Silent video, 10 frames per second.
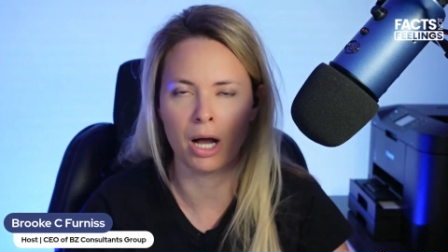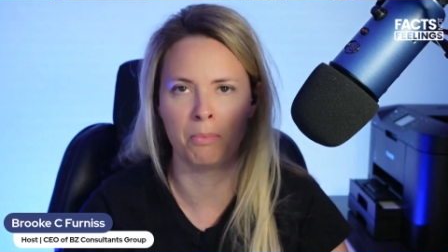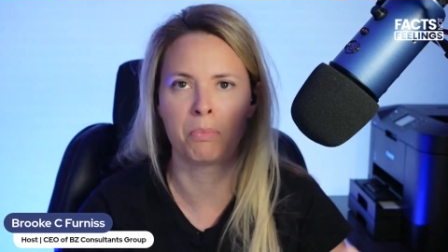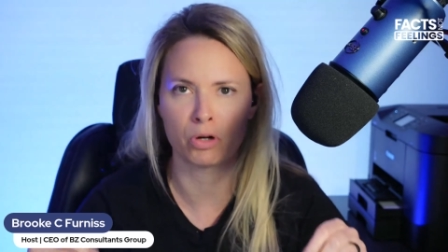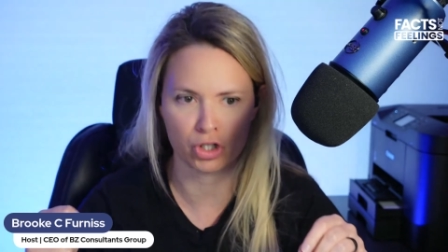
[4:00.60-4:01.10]

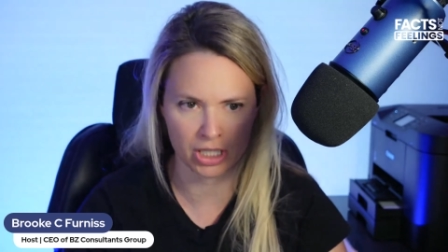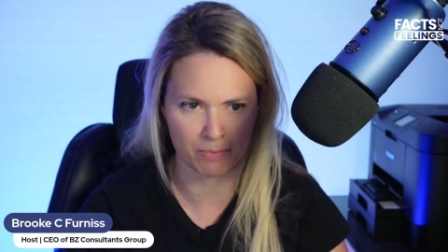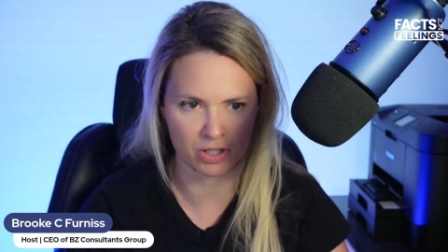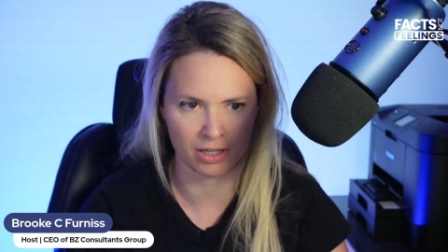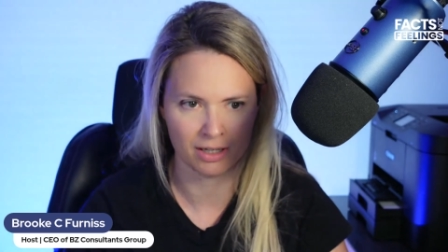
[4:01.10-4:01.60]
of
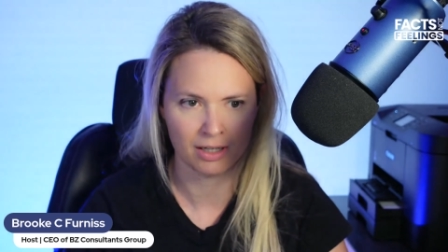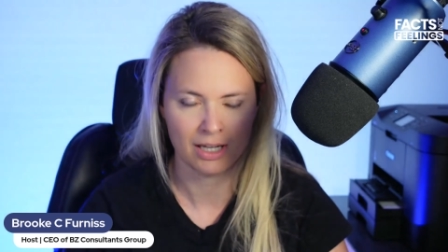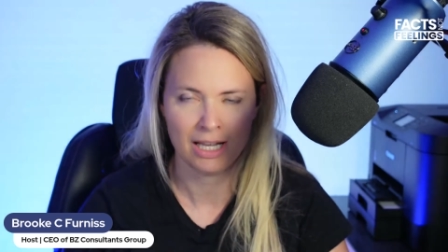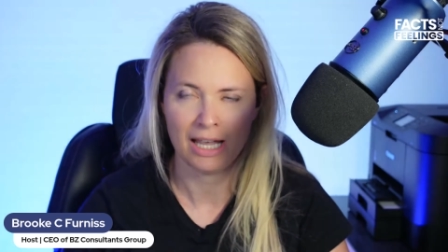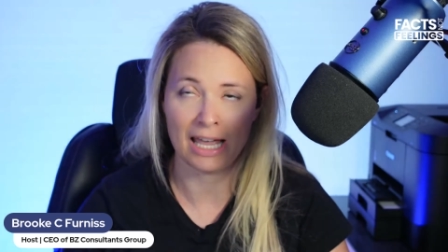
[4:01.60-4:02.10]
perception
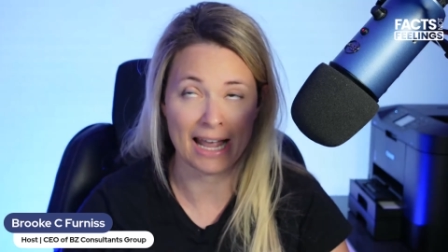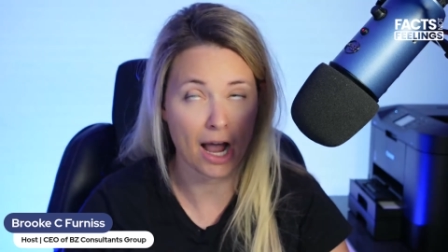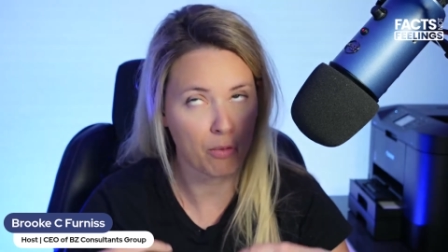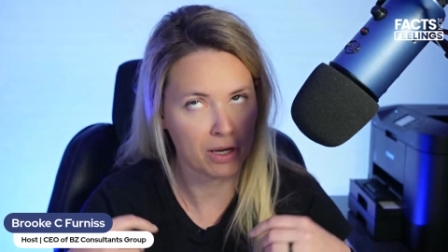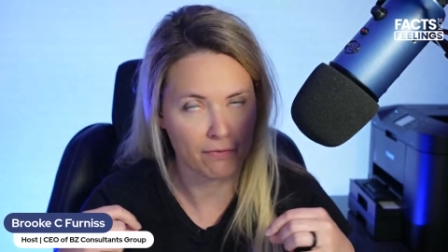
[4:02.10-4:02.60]
and
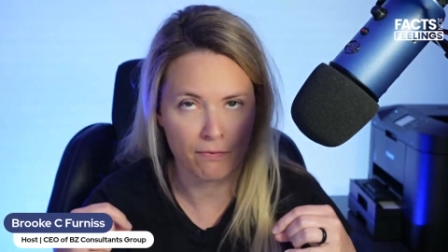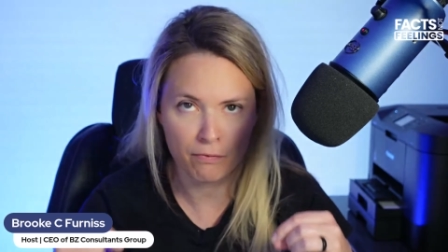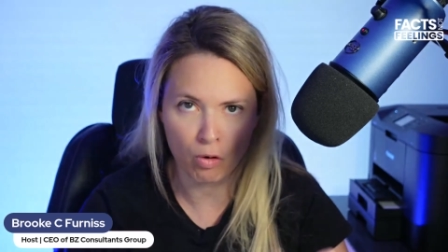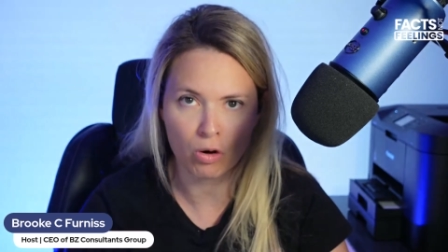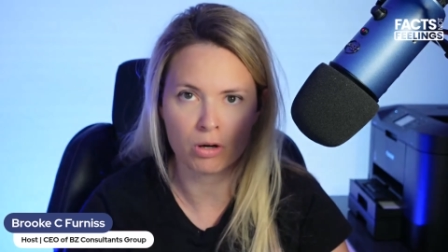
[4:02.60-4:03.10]
how it
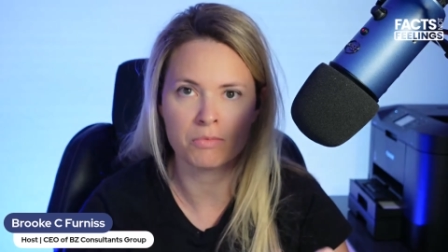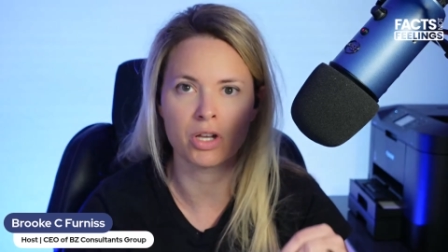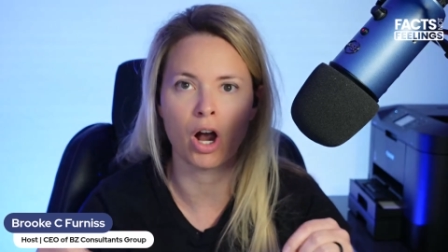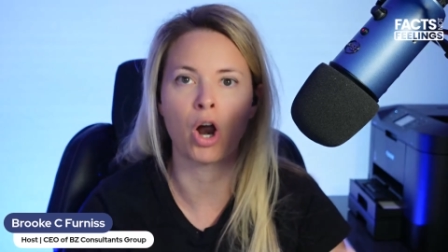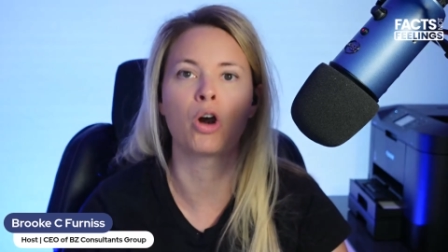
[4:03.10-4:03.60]
forms
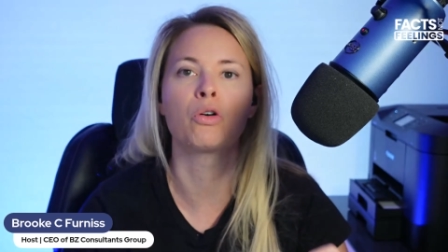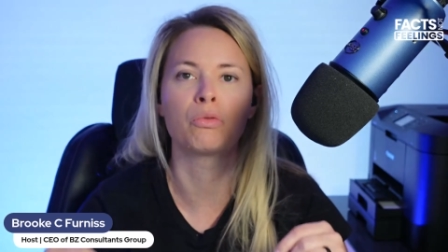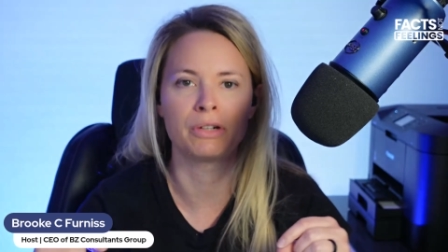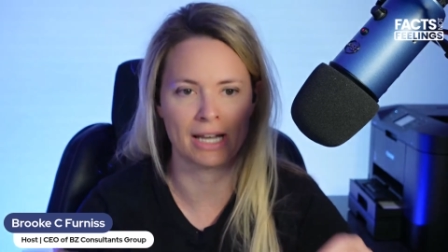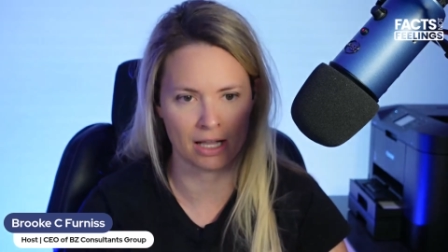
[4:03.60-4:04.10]
our
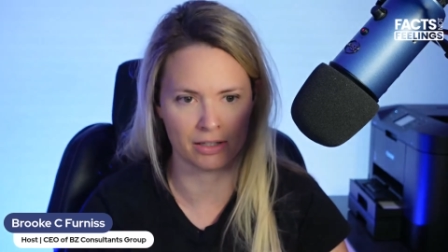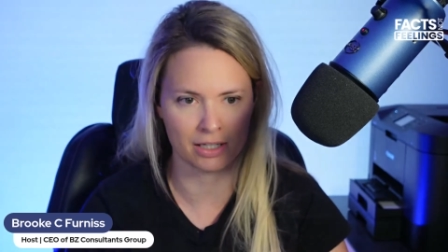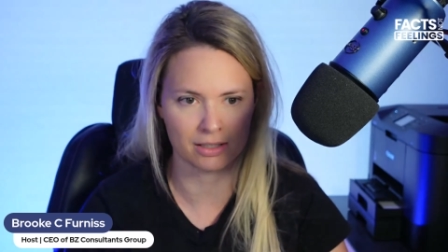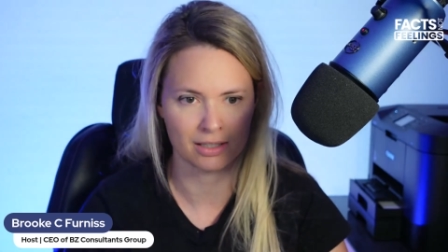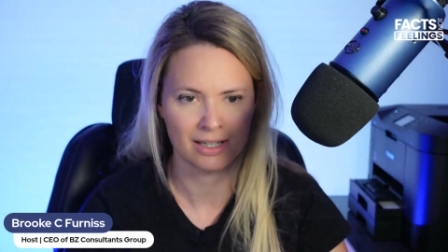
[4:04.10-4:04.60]

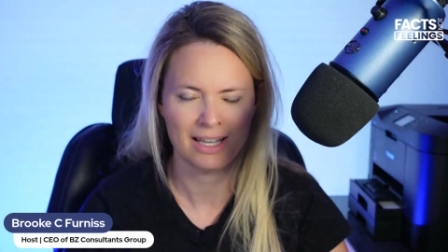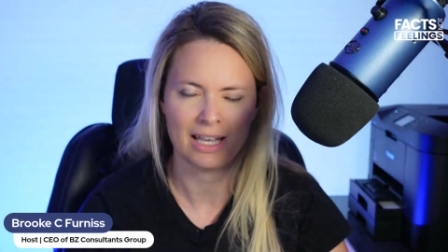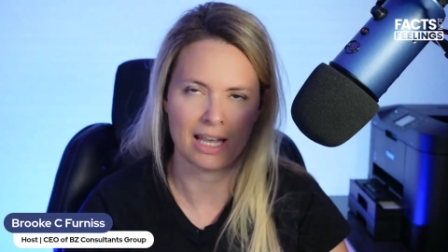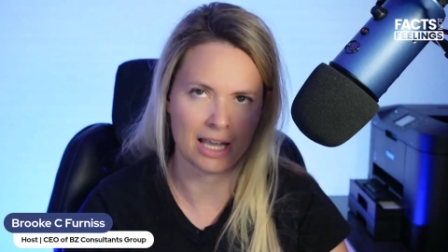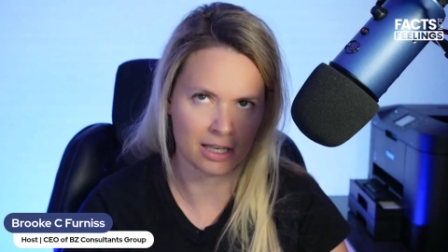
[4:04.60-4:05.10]
realities
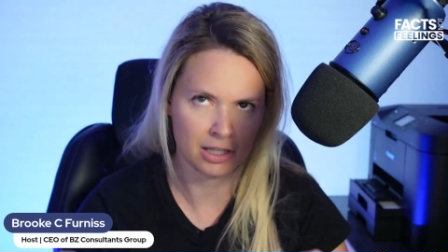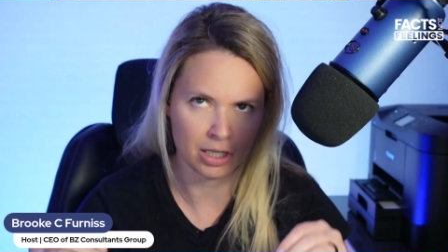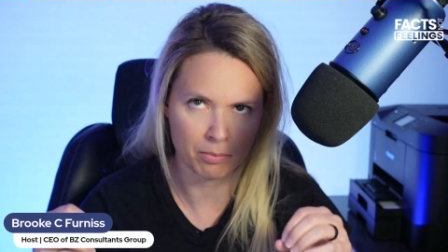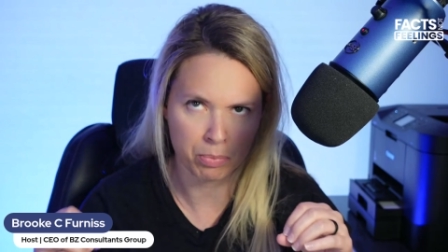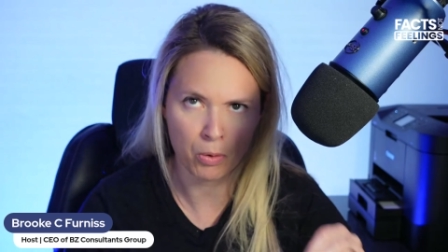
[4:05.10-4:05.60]
and the
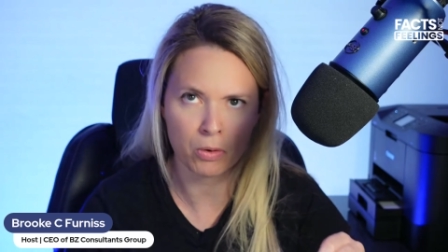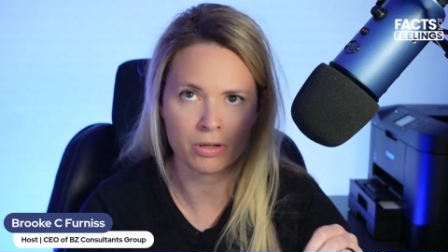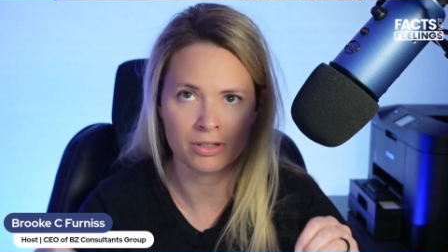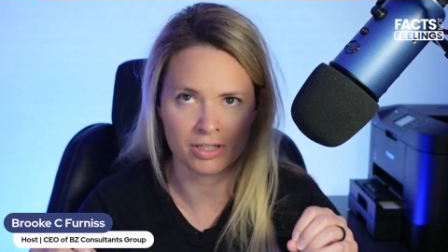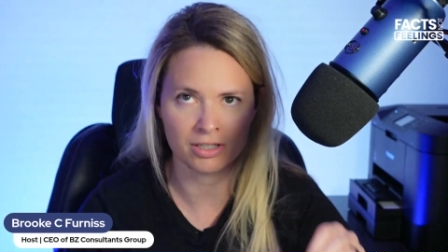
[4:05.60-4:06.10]

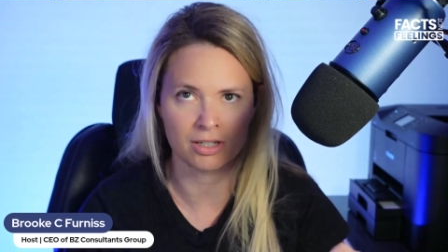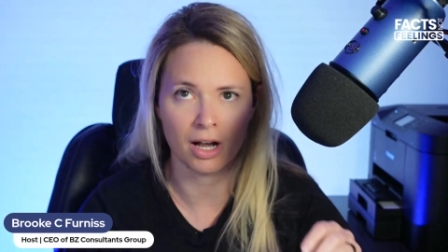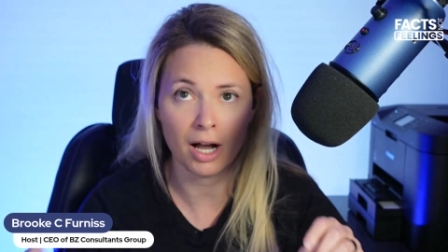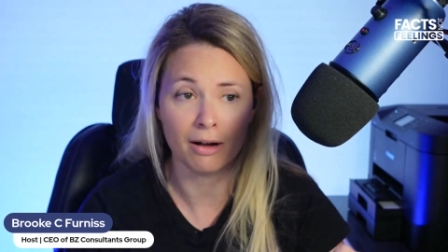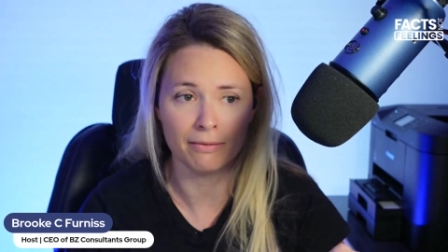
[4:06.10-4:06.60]
importances
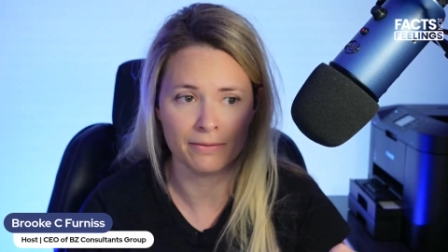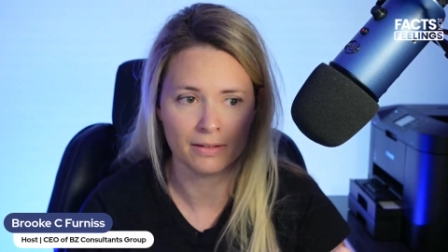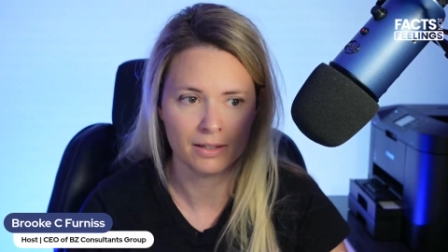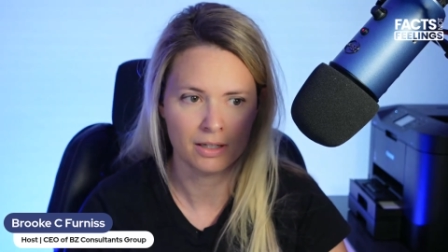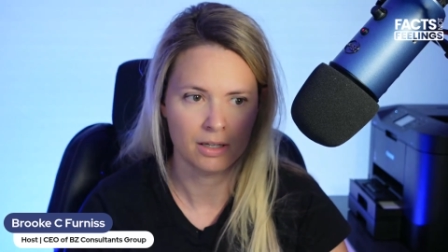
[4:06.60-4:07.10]
of
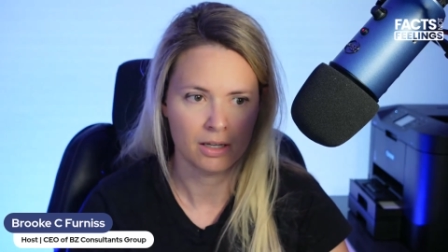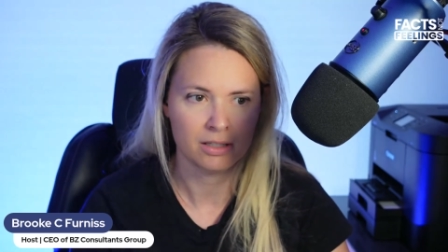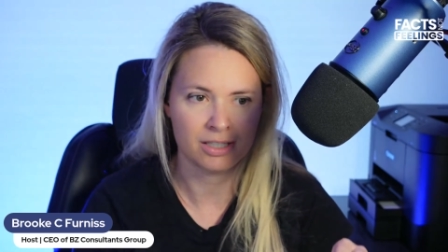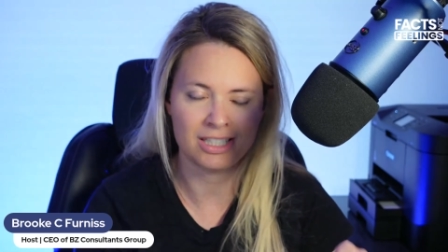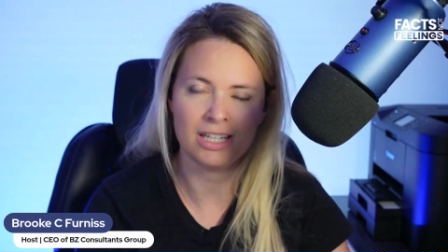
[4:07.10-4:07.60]

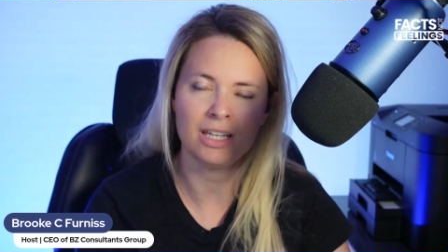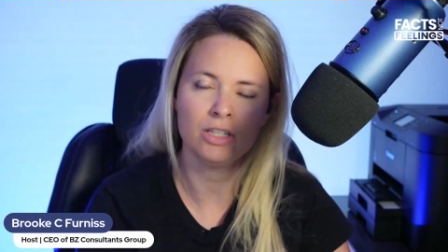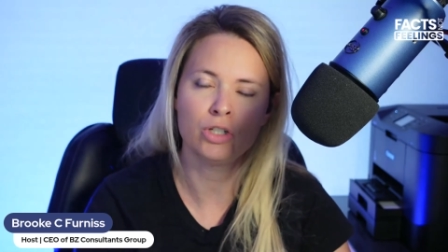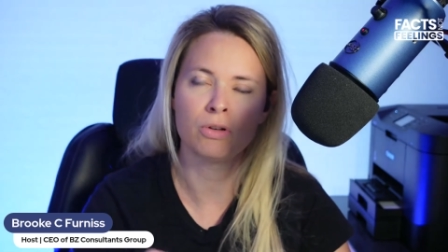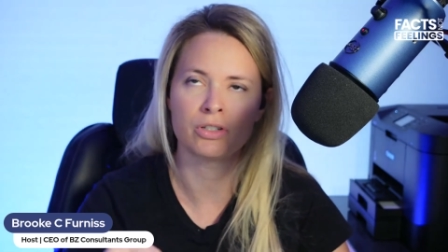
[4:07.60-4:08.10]
seeking
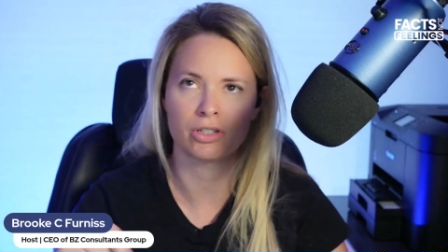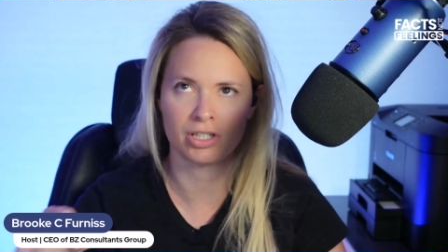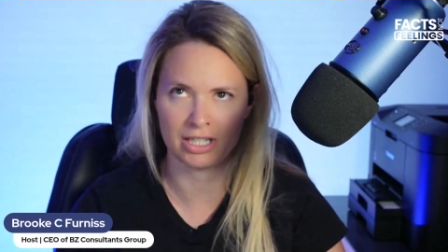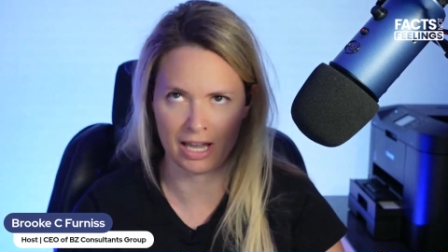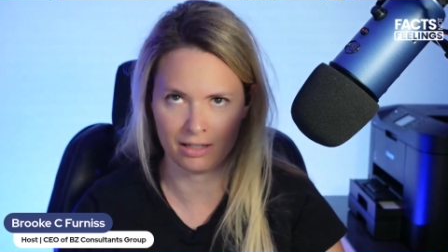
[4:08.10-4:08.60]
to
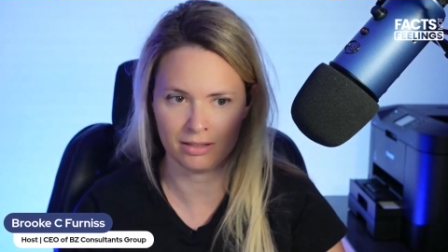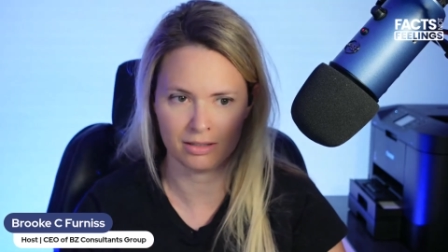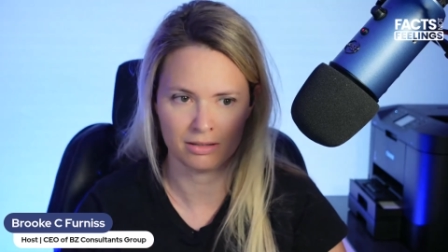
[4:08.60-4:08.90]
understand